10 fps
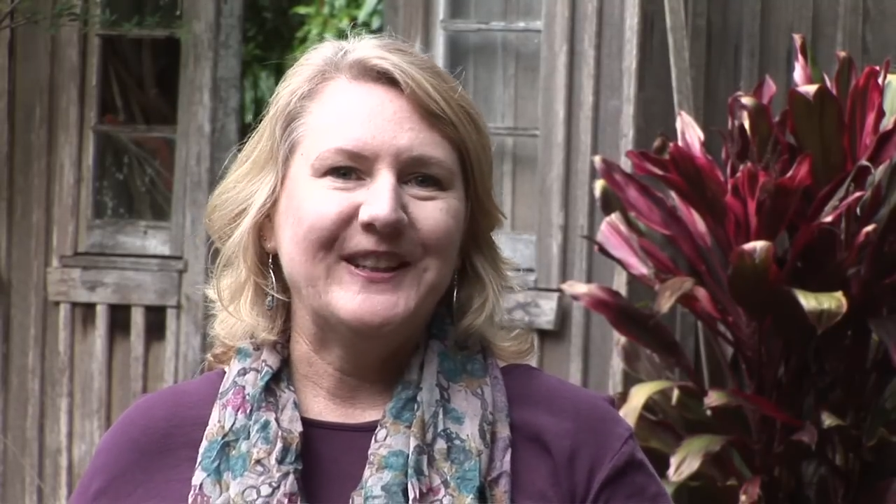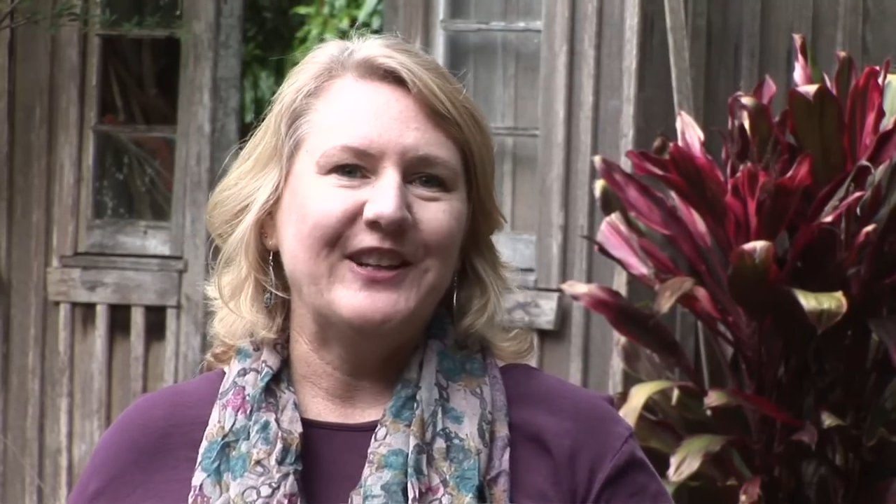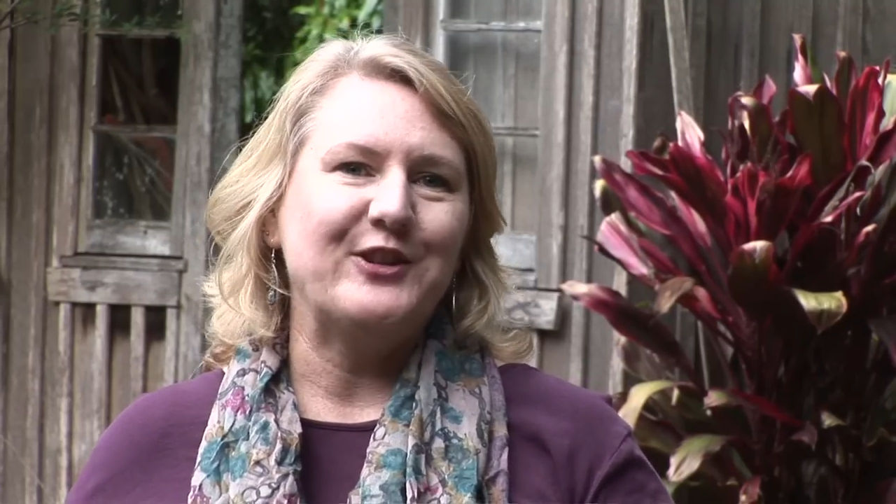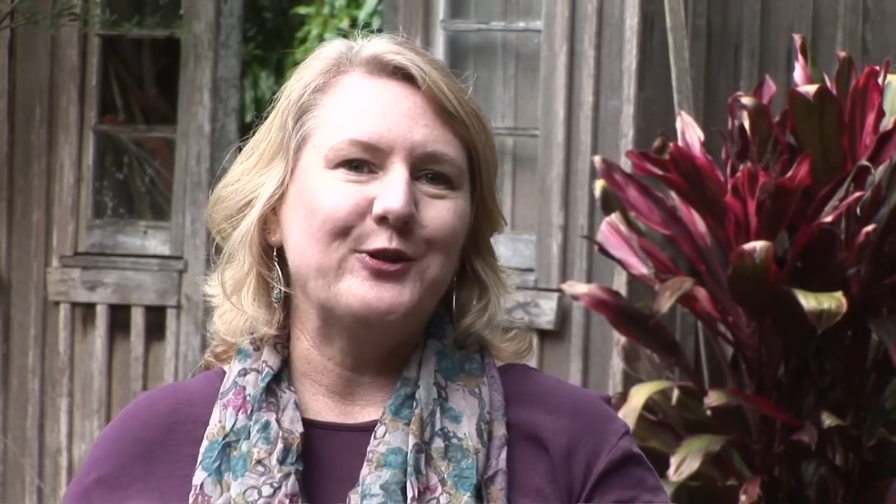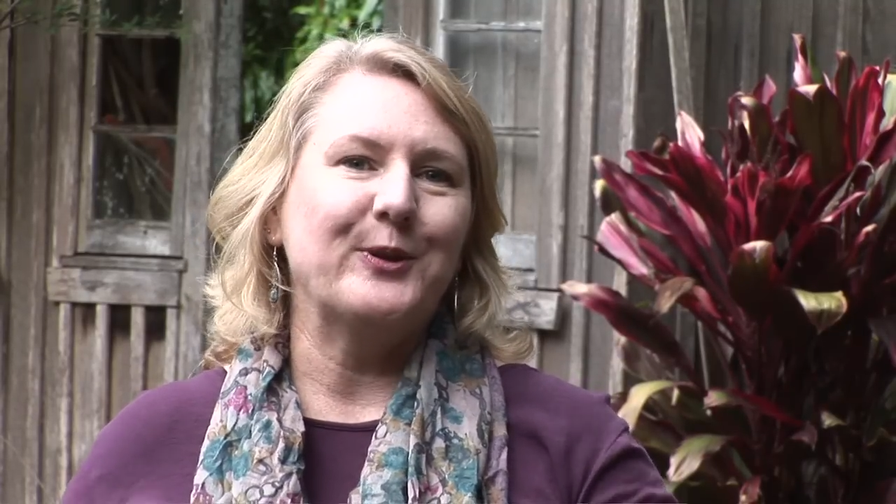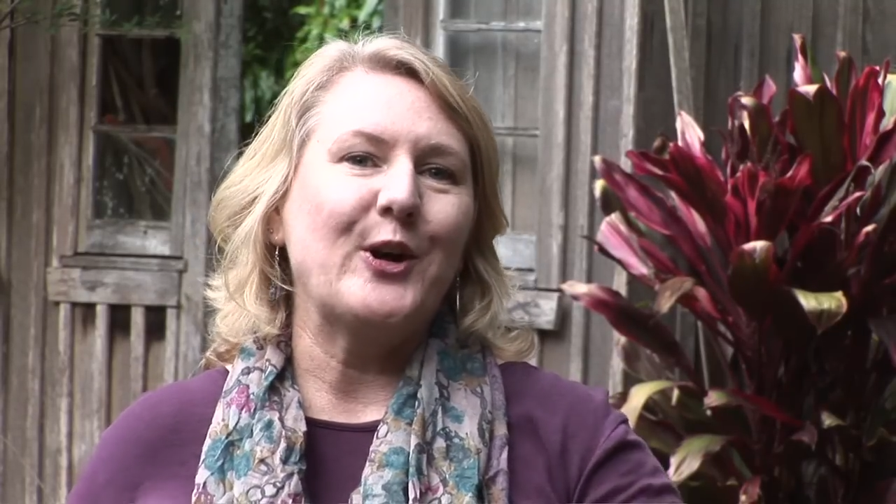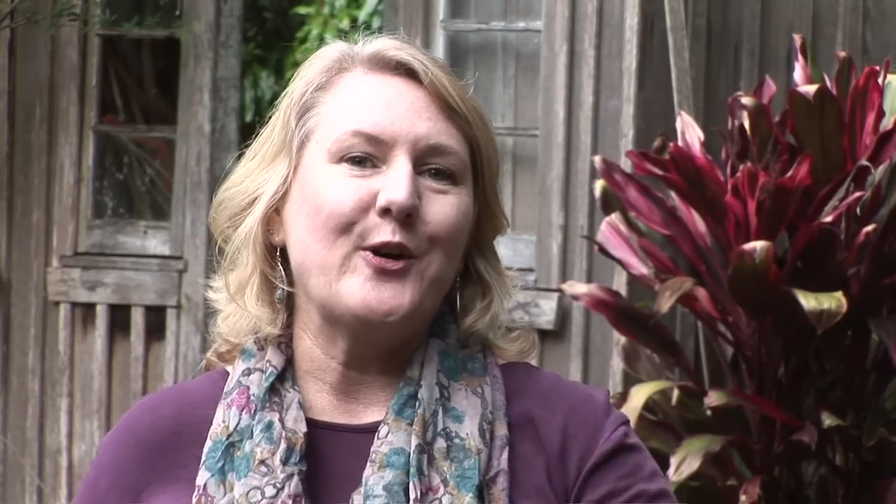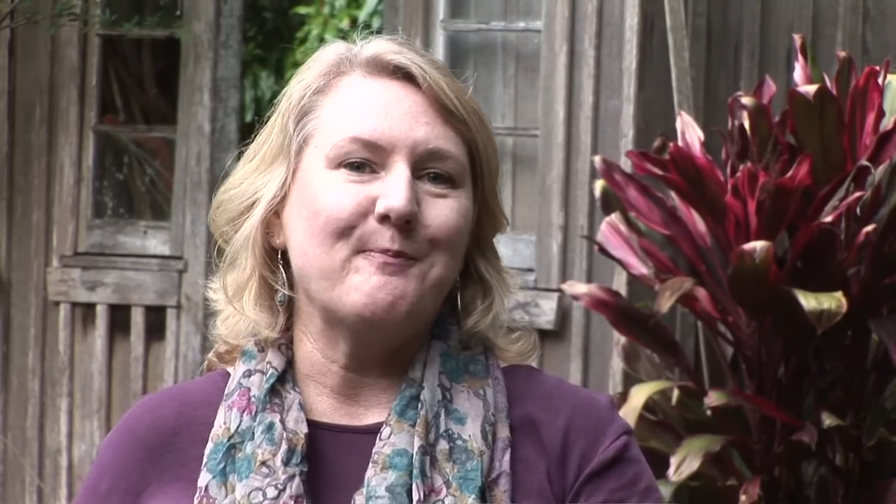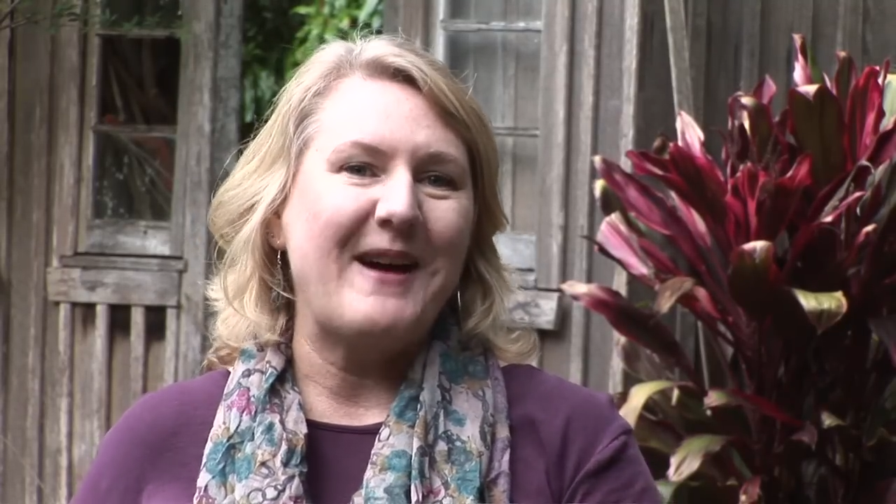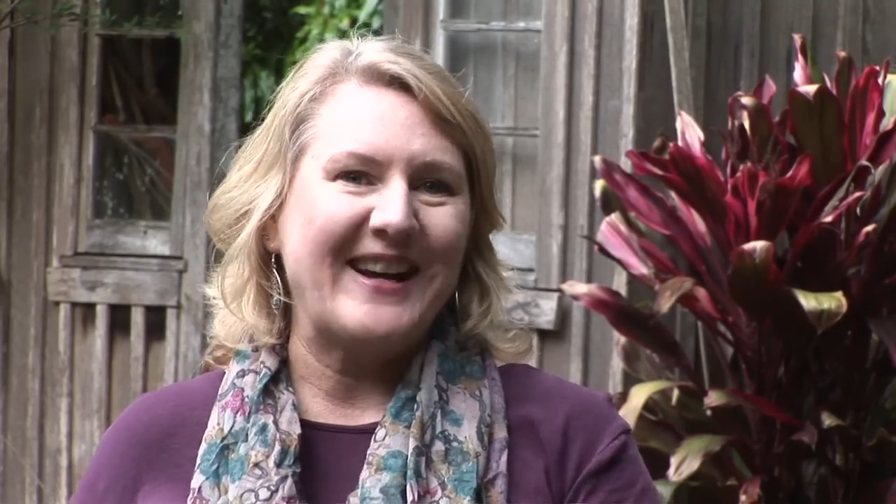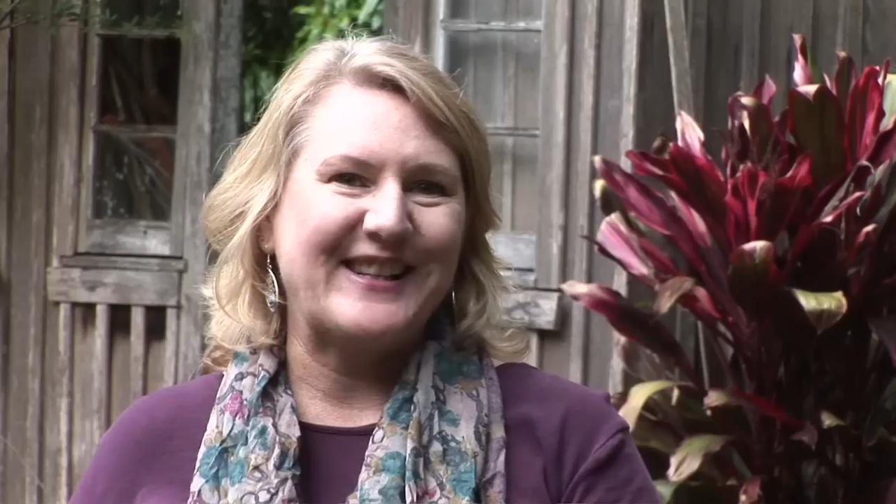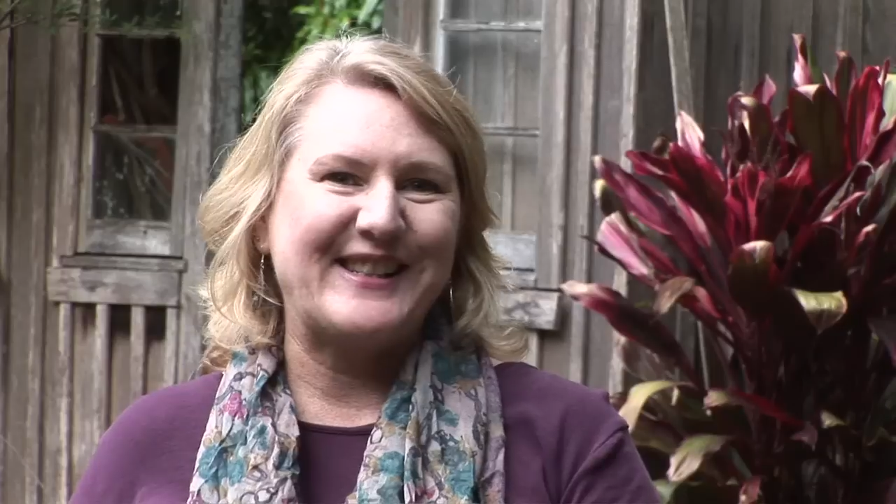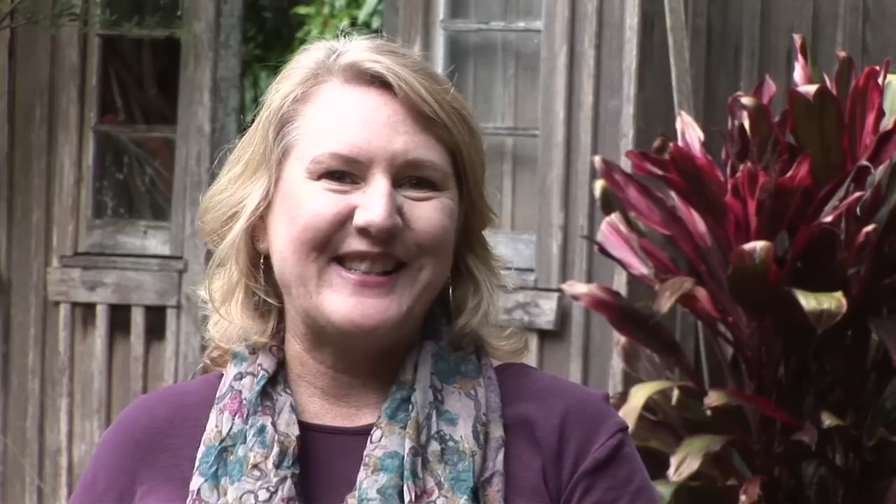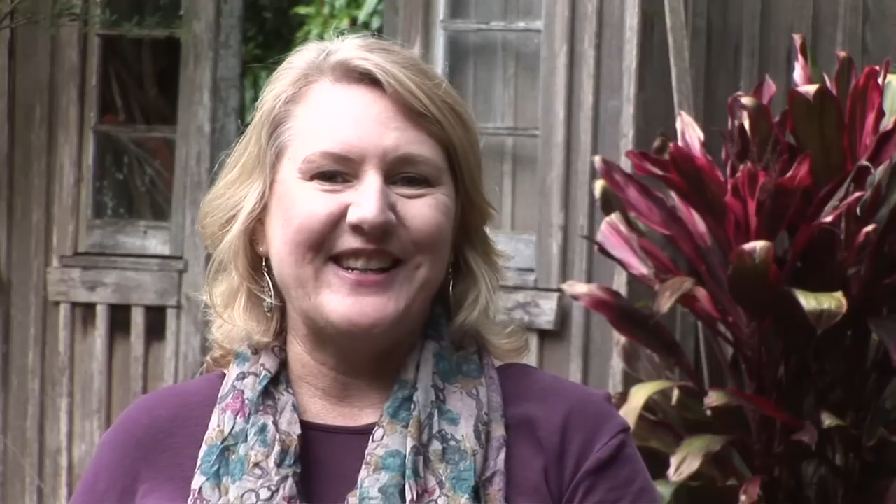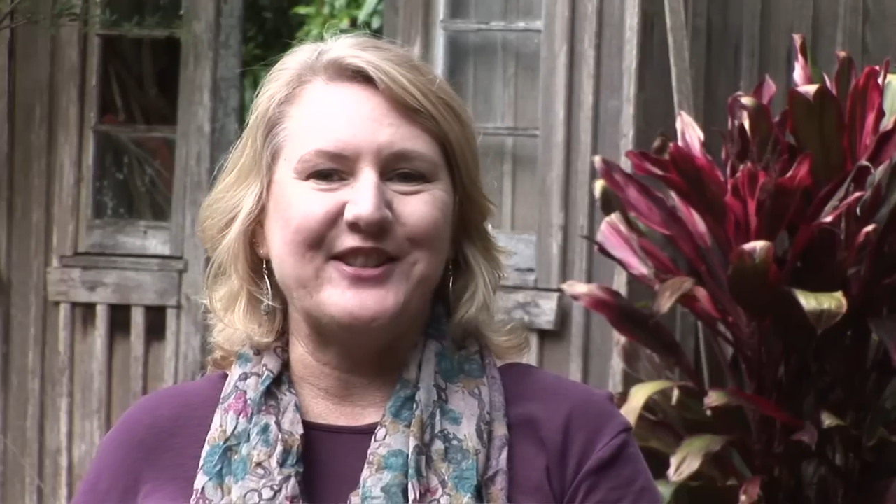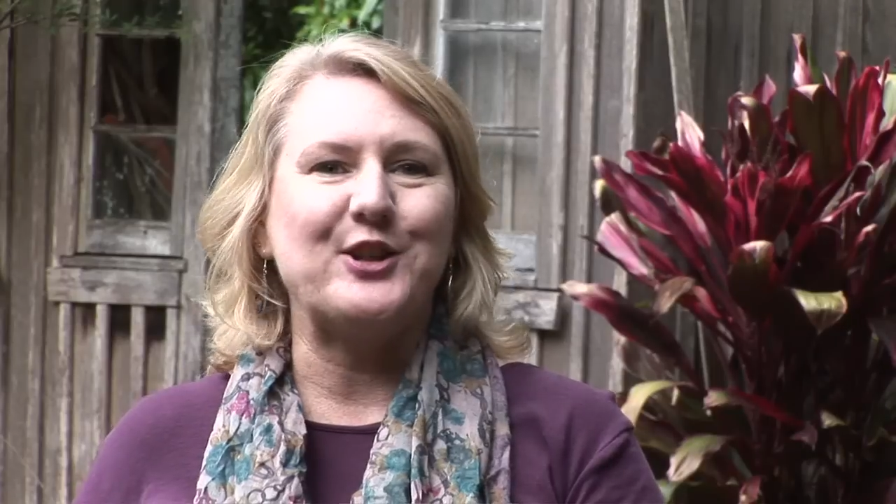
and to do it en masse as a